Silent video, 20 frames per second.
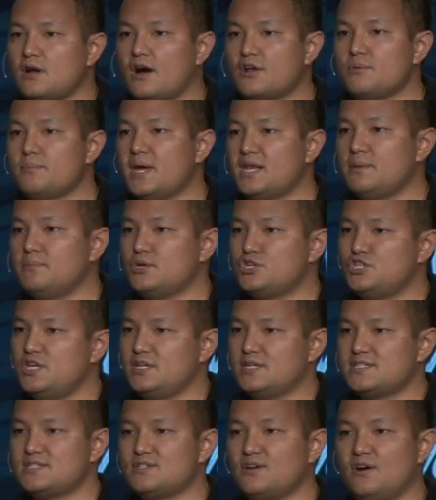automated
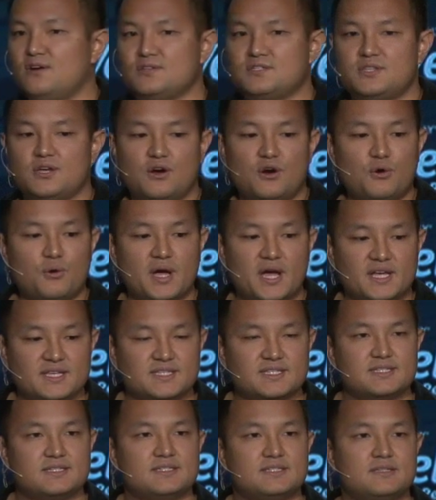machine installs, the
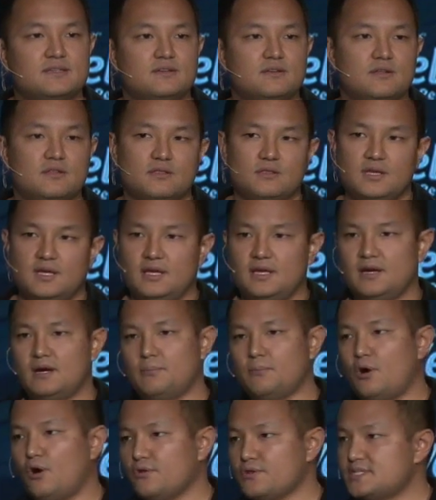OS, the,
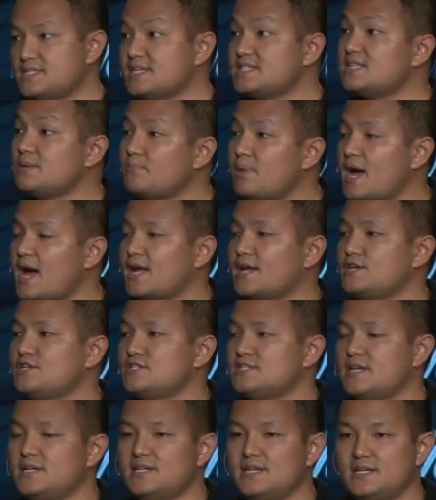um, all the system
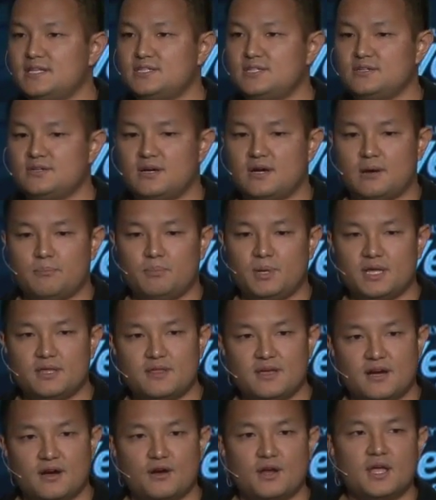packages that need to uh, be
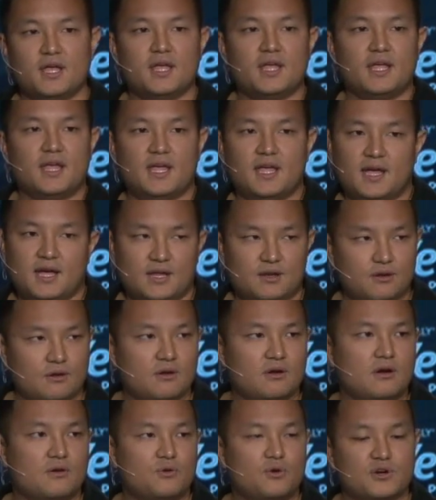there, and
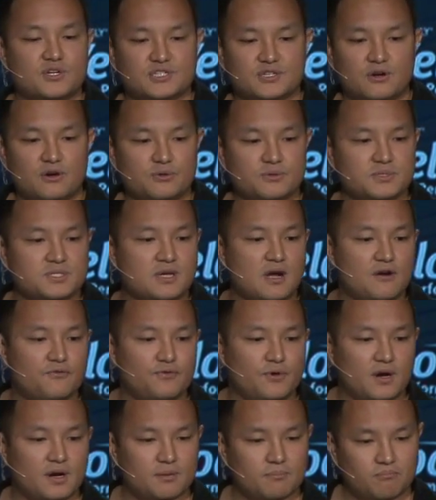of course, our own
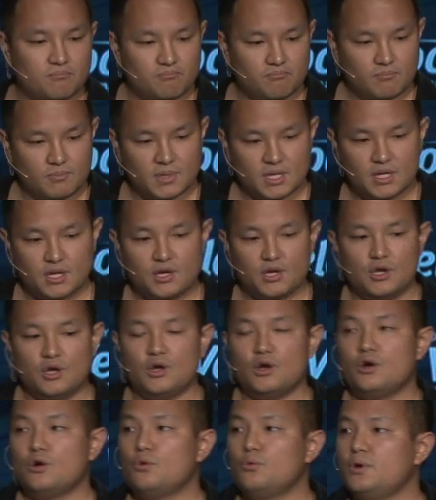software.
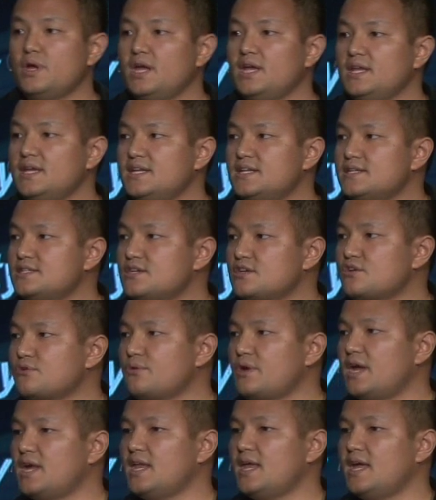We needed to
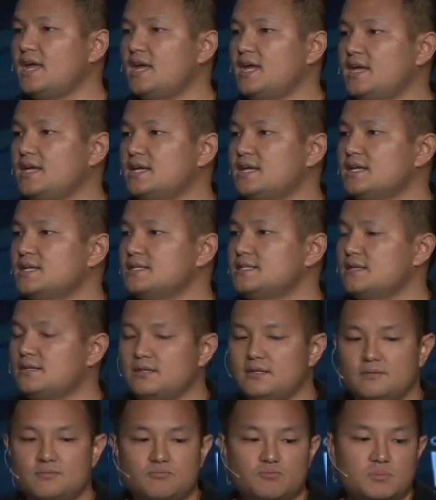create a
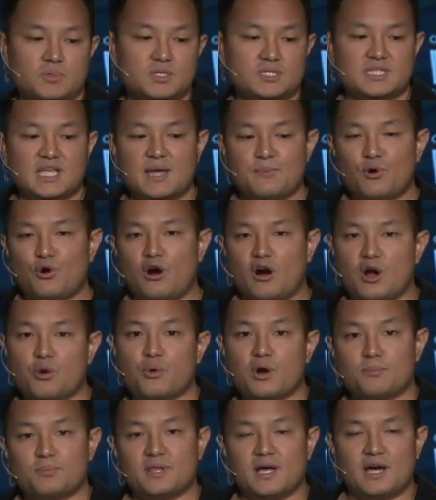stable
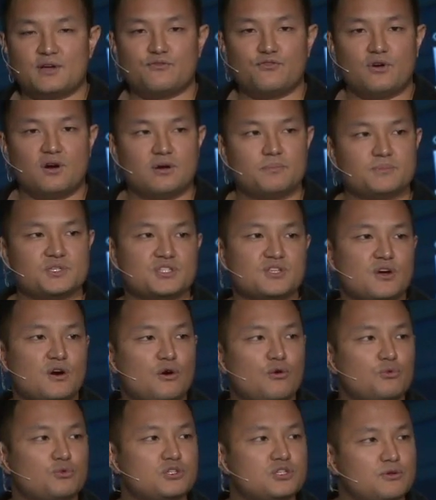hardware platform,
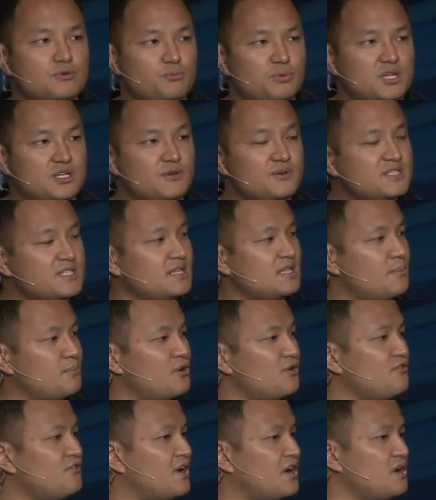so to reduce the
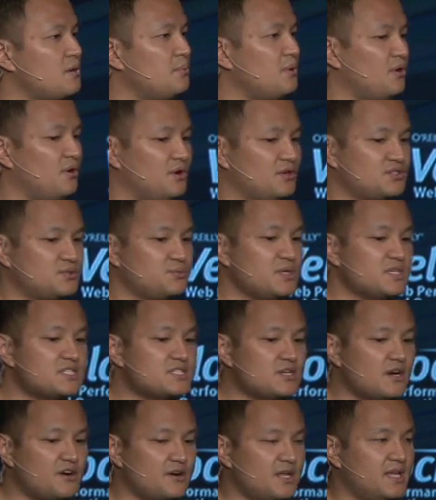number of variables, we
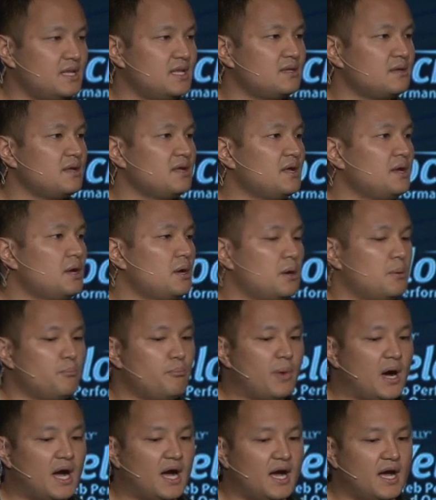started
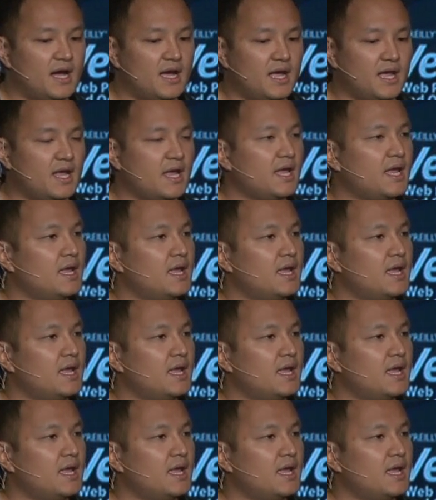by